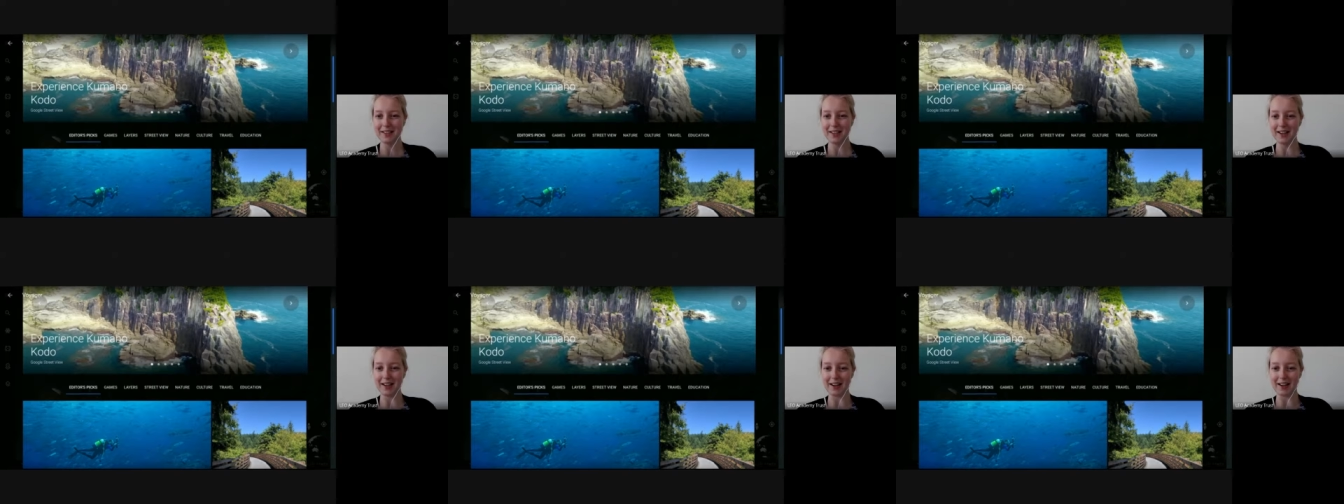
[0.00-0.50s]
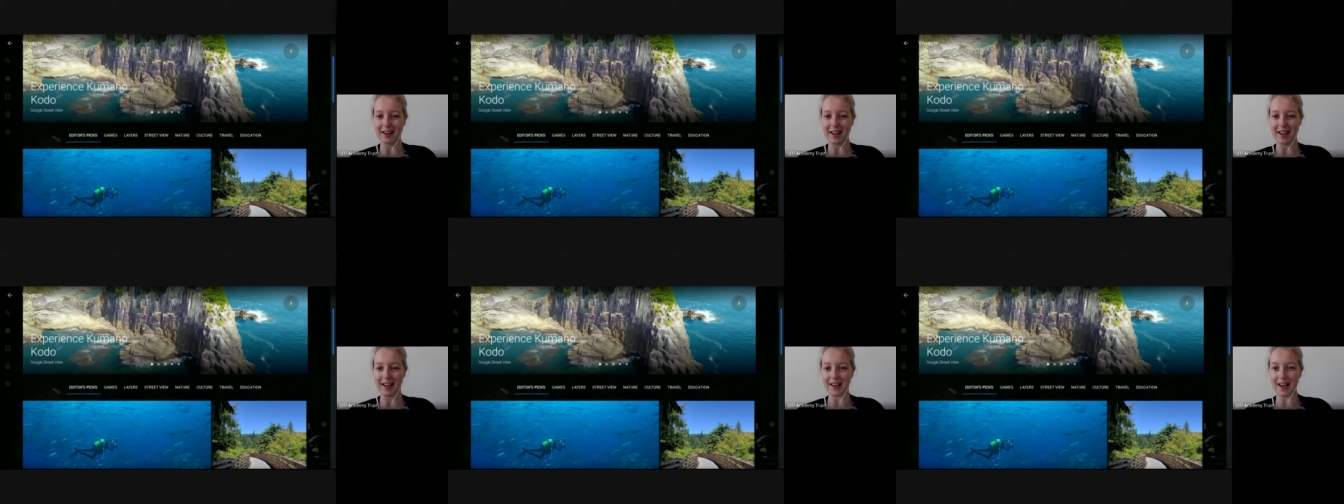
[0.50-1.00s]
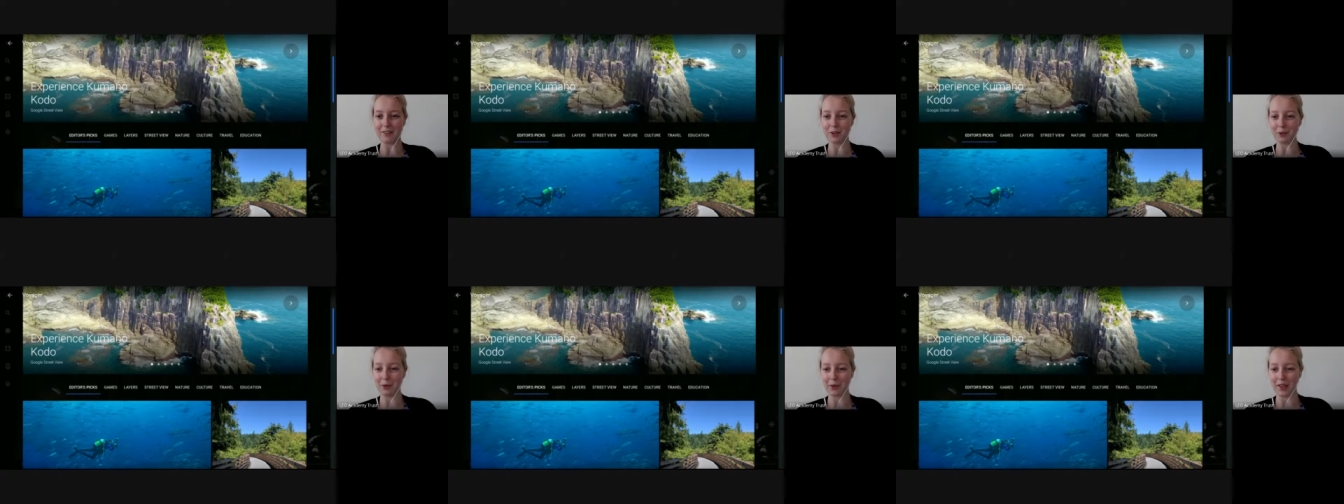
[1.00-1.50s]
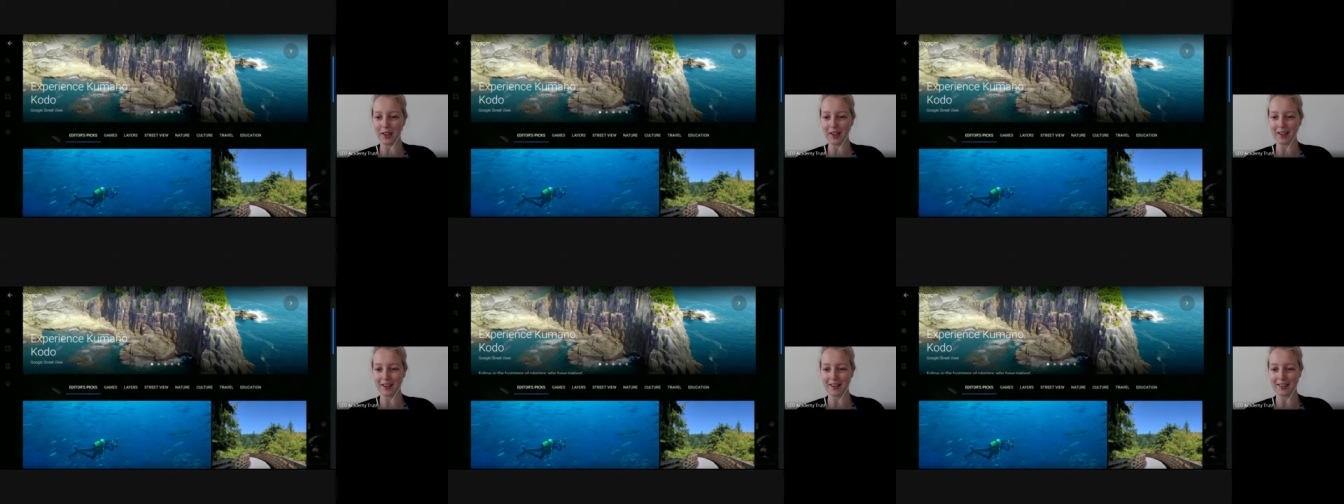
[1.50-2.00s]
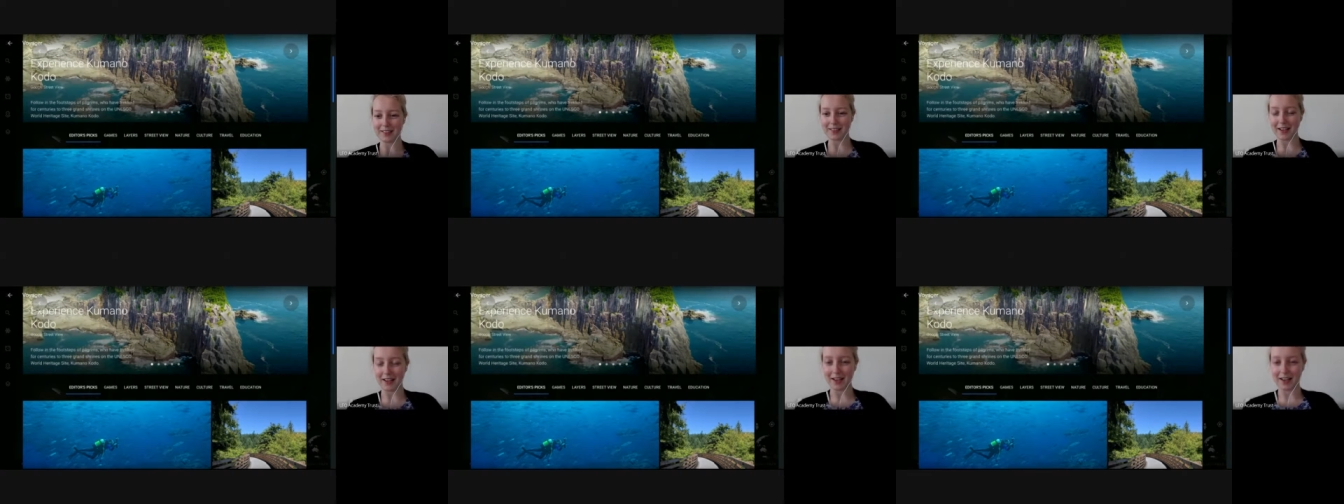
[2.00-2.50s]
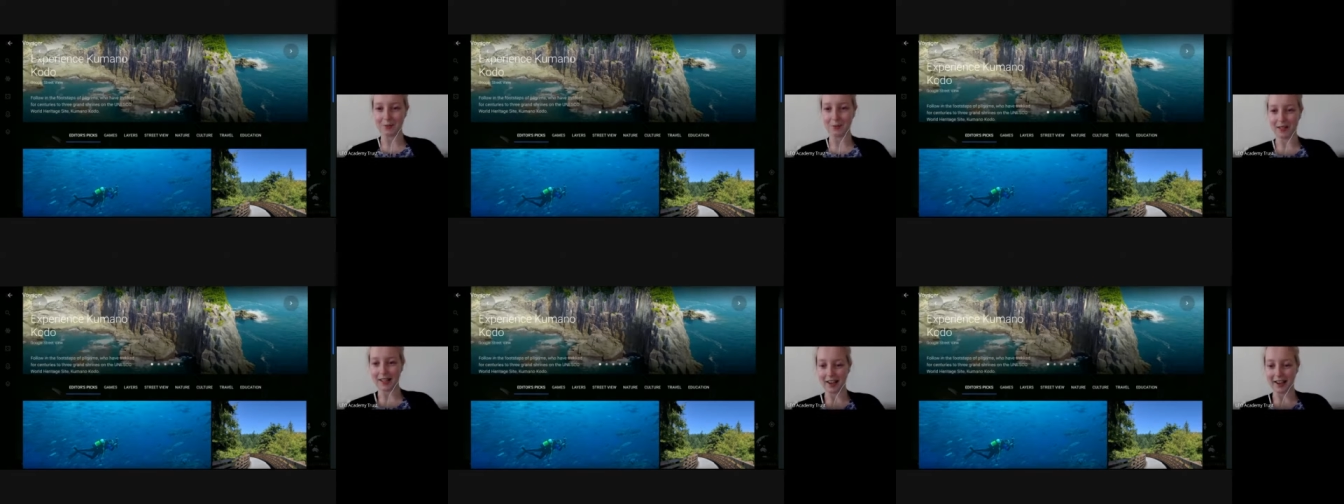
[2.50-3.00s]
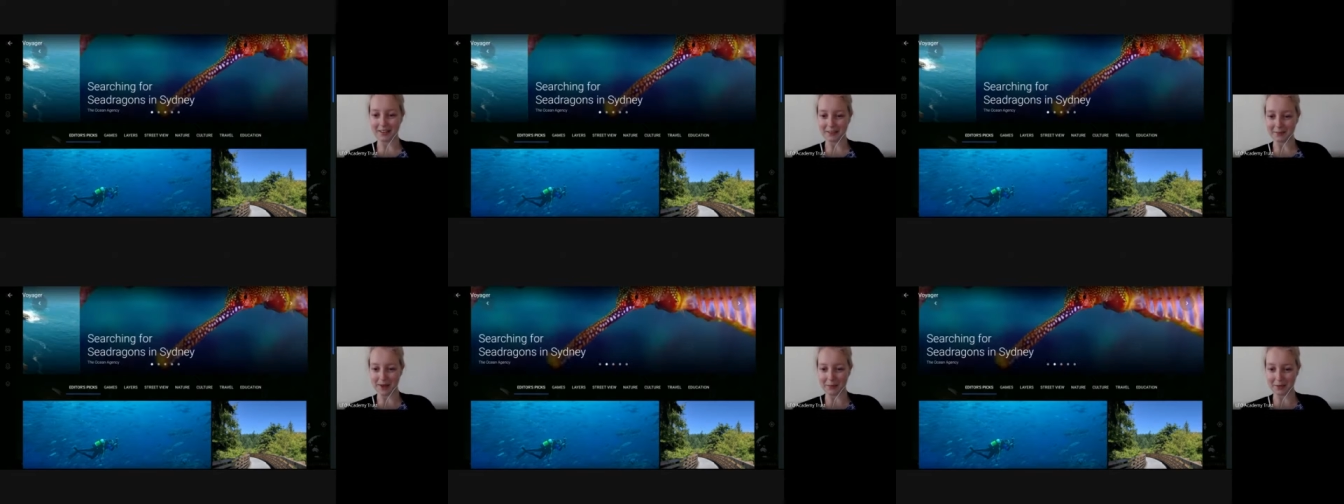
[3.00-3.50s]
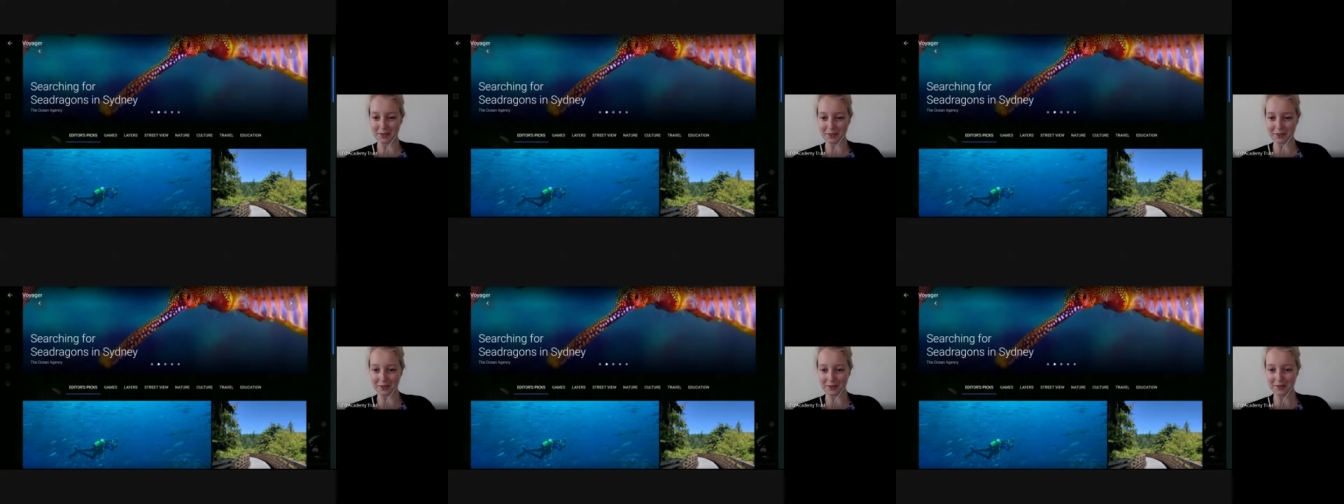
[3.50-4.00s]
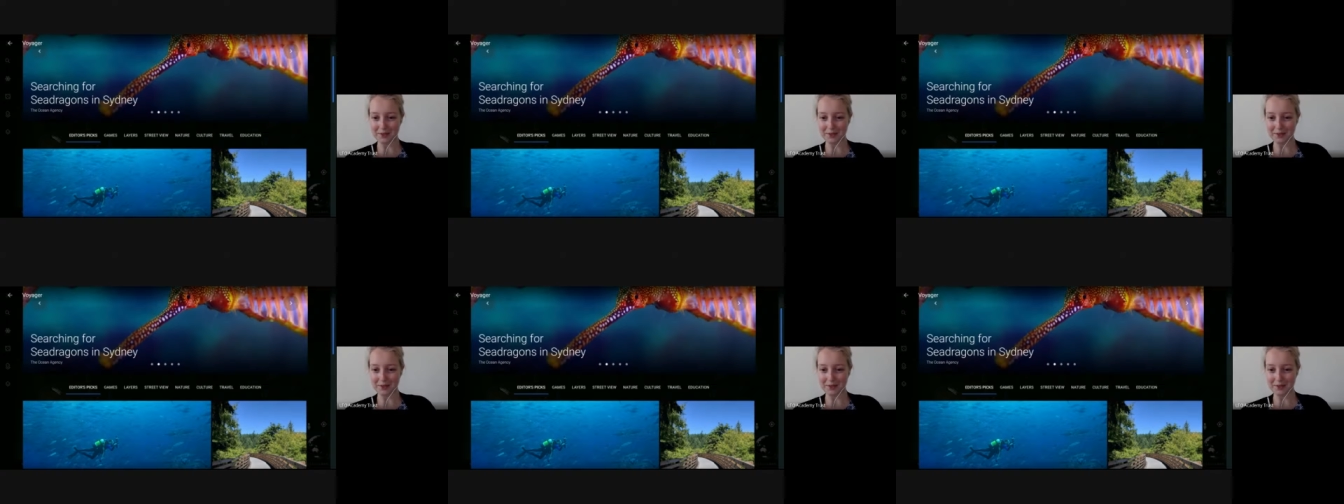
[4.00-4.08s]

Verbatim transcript: uh, and have you all there is uh, really hard to be able to do.